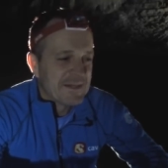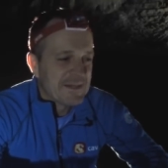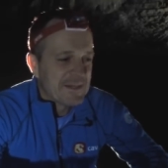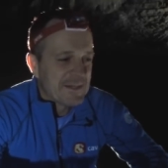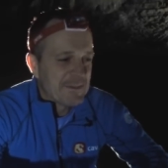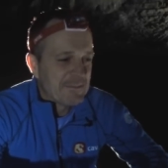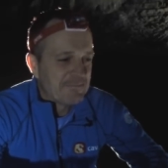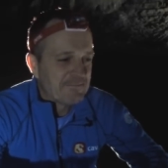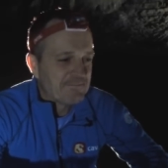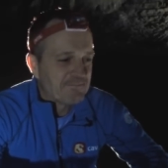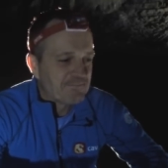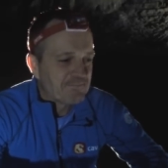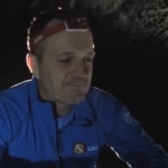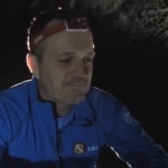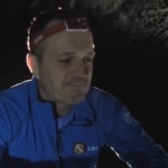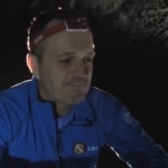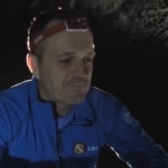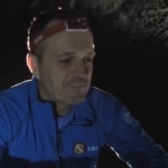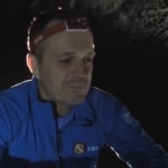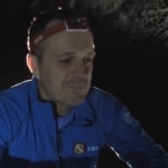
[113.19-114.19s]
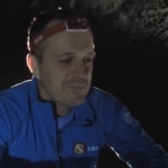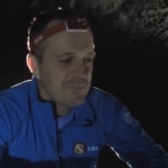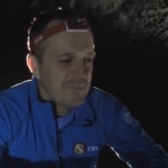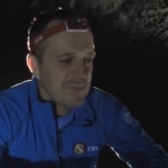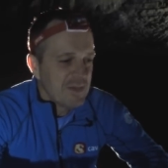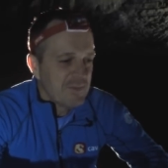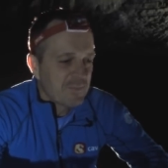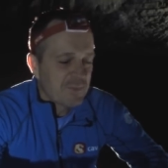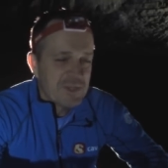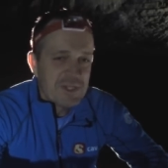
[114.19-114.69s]
Um,
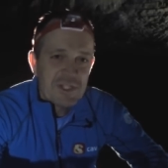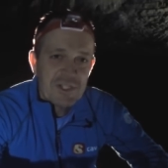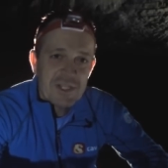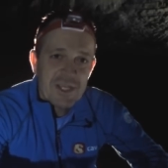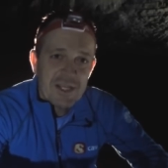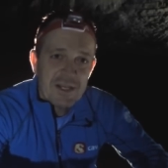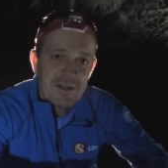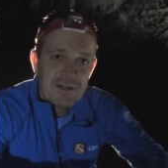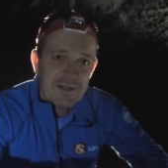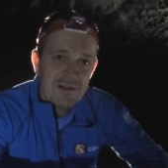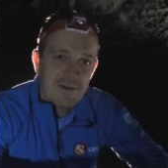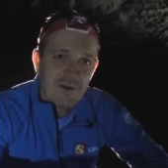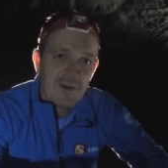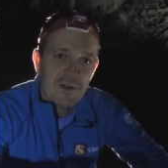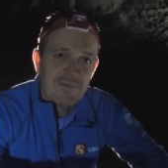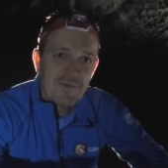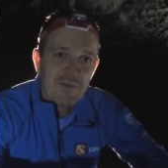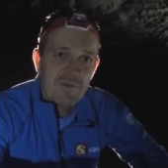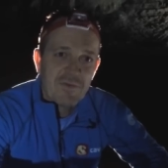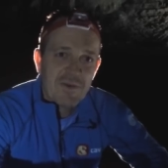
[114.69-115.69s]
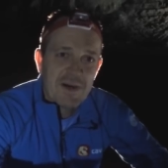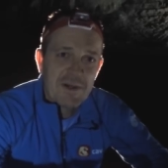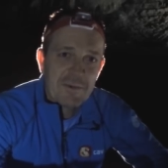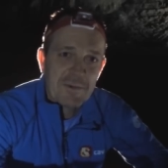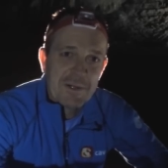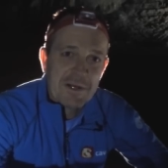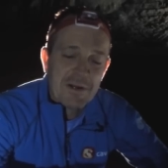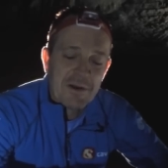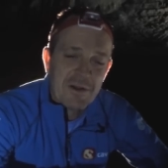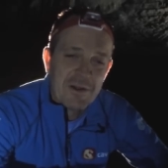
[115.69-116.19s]
appreciate uh, all of you
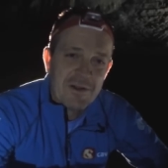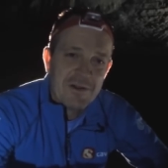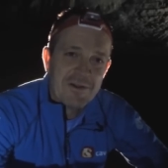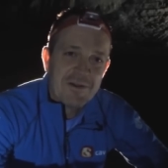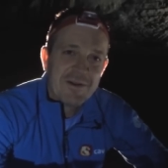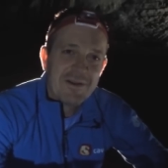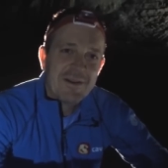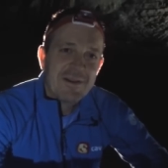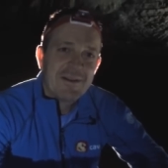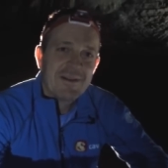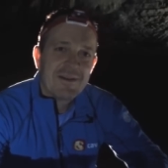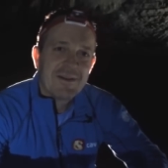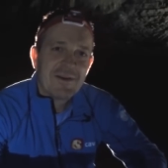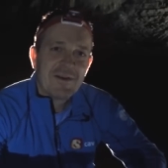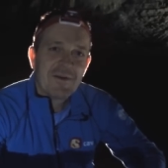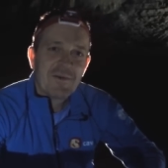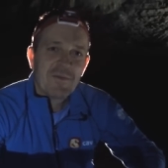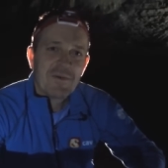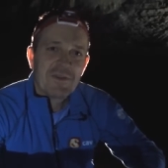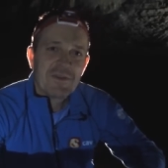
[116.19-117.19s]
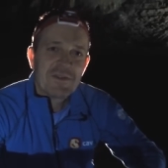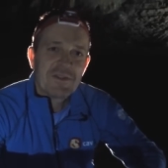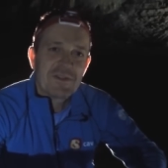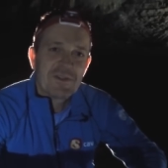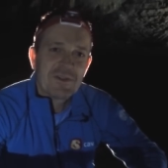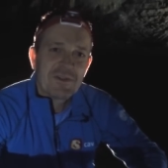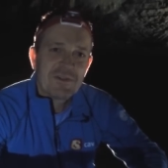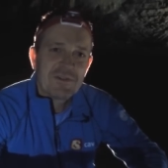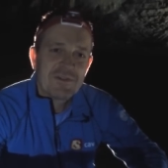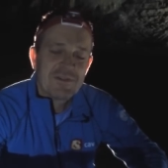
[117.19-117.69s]
following along uh, with
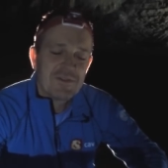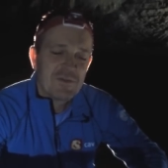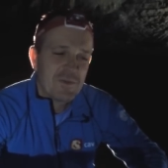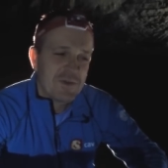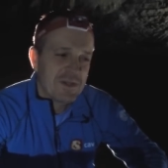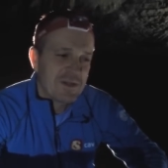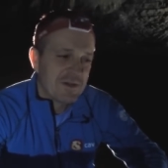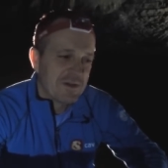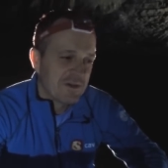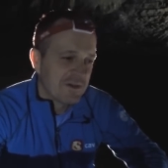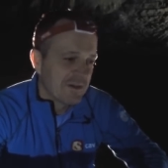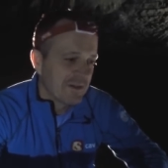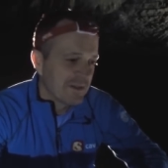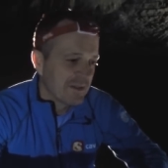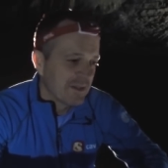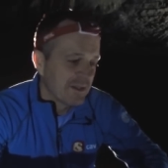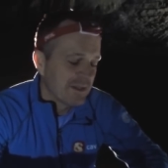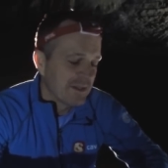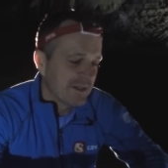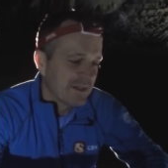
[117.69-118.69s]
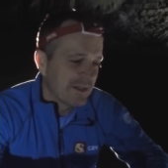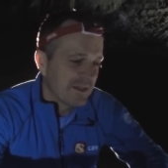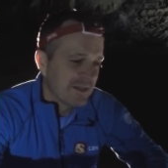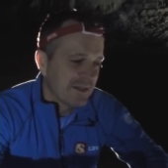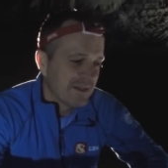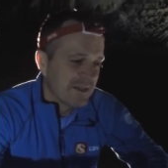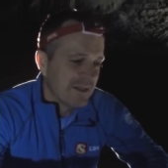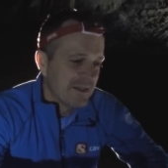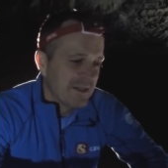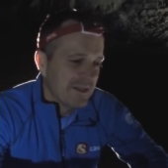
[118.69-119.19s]
us on Twitter and
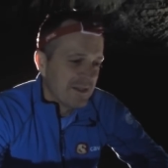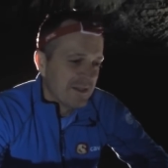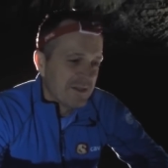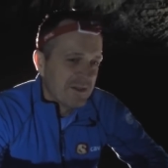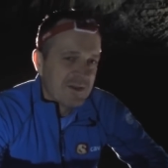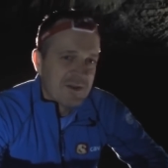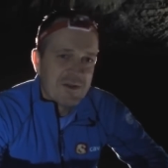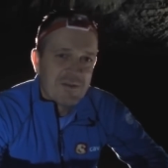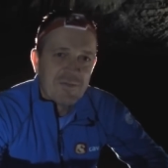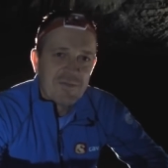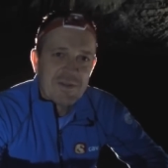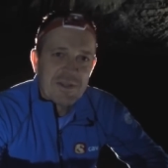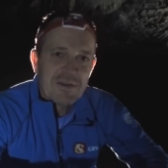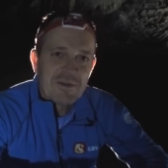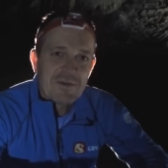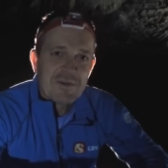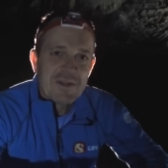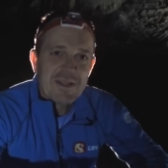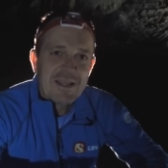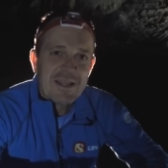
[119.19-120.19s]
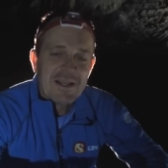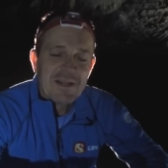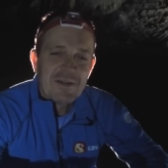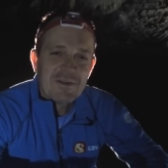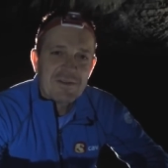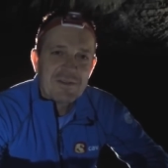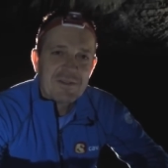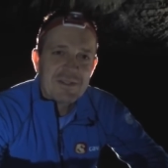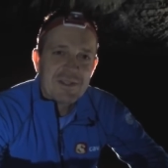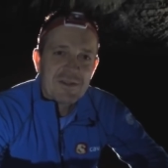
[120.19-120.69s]
uh, our Flickr
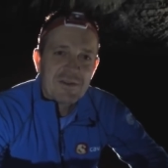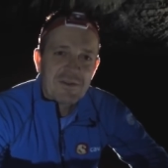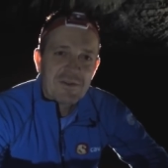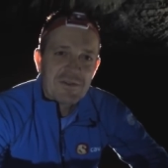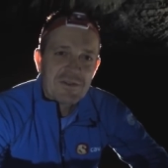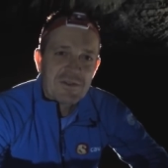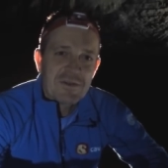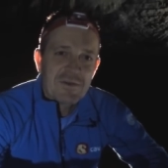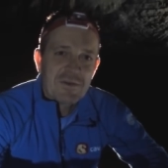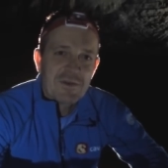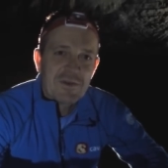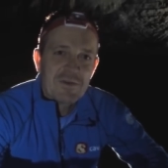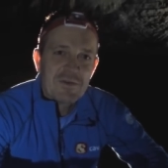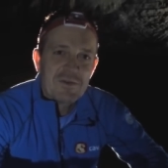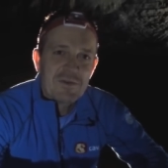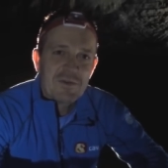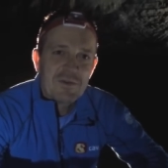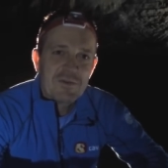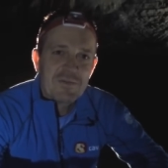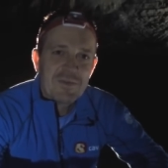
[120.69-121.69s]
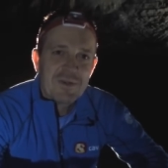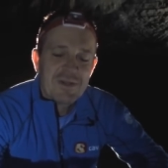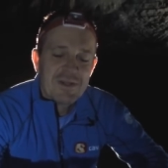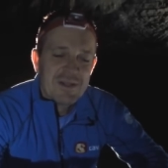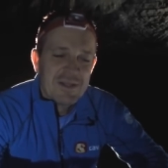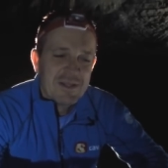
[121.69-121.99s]
account and also YouTube.